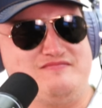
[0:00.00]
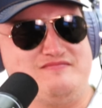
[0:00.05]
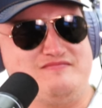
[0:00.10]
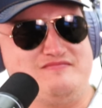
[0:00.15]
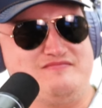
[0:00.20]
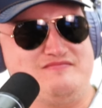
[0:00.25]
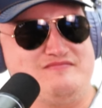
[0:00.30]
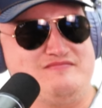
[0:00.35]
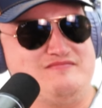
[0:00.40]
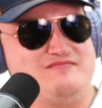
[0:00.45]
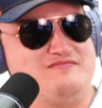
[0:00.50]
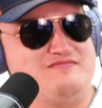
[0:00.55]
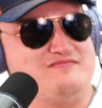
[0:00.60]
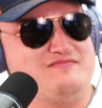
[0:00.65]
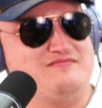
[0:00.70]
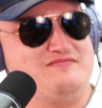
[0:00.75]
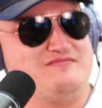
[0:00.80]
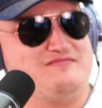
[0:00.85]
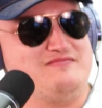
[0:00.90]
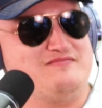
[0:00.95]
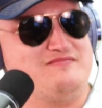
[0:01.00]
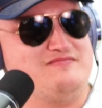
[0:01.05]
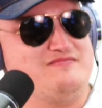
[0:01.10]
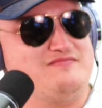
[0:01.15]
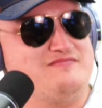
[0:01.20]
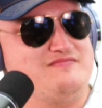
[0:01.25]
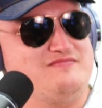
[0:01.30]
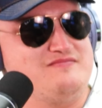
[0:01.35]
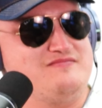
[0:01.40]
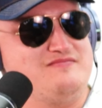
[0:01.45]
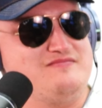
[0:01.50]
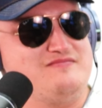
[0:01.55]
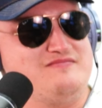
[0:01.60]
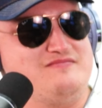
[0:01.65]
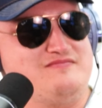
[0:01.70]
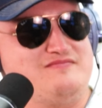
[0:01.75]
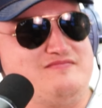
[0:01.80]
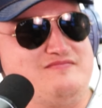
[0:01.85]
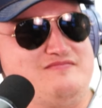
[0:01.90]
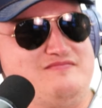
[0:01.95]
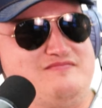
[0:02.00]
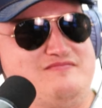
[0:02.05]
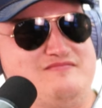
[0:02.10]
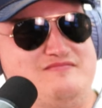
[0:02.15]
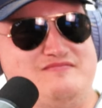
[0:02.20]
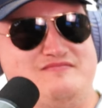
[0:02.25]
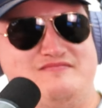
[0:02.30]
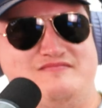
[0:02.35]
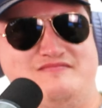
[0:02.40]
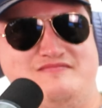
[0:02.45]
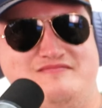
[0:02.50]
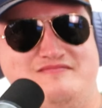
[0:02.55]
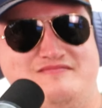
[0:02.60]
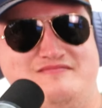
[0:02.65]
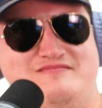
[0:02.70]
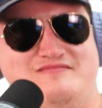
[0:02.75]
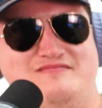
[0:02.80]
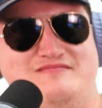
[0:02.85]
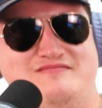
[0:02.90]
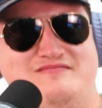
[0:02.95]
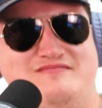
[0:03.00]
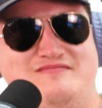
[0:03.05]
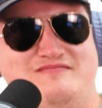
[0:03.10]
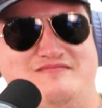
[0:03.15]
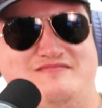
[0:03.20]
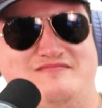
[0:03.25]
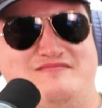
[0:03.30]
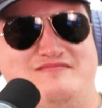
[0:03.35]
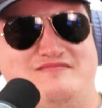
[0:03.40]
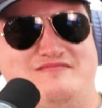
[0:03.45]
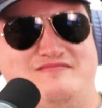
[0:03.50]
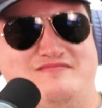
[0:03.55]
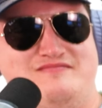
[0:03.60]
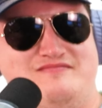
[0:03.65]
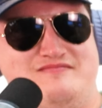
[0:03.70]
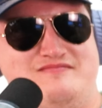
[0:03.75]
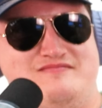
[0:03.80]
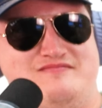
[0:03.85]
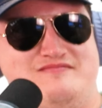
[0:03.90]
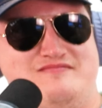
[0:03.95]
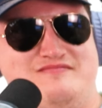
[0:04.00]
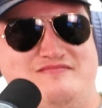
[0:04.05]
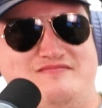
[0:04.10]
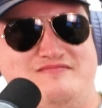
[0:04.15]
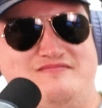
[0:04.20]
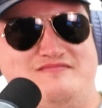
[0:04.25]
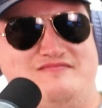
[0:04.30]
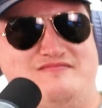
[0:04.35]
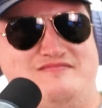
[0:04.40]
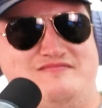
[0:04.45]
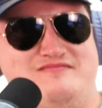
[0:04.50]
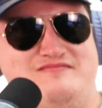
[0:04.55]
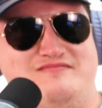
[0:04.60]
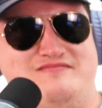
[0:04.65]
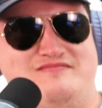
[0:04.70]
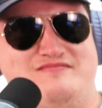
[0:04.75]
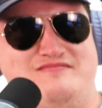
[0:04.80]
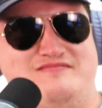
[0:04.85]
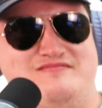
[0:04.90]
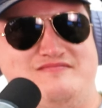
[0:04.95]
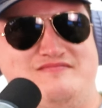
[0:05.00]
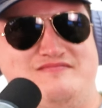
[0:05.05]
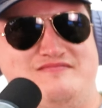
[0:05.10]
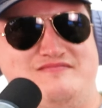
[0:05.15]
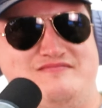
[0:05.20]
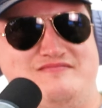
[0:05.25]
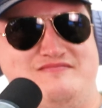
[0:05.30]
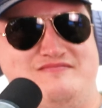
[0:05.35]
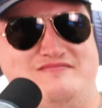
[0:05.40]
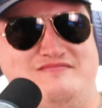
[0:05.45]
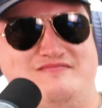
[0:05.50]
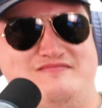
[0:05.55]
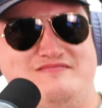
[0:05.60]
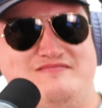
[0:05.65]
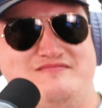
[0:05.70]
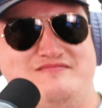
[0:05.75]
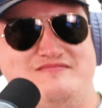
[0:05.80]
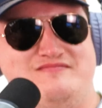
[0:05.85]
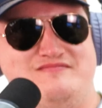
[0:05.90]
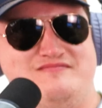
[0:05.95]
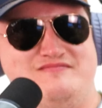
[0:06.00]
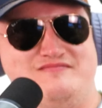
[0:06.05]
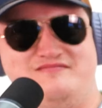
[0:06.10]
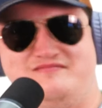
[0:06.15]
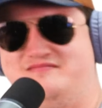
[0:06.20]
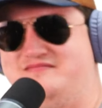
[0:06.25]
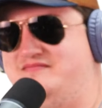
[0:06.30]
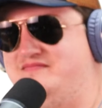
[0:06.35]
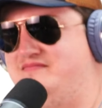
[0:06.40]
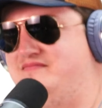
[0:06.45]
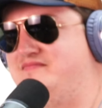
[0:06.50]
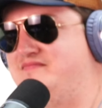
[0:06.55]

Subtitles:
(not speaking)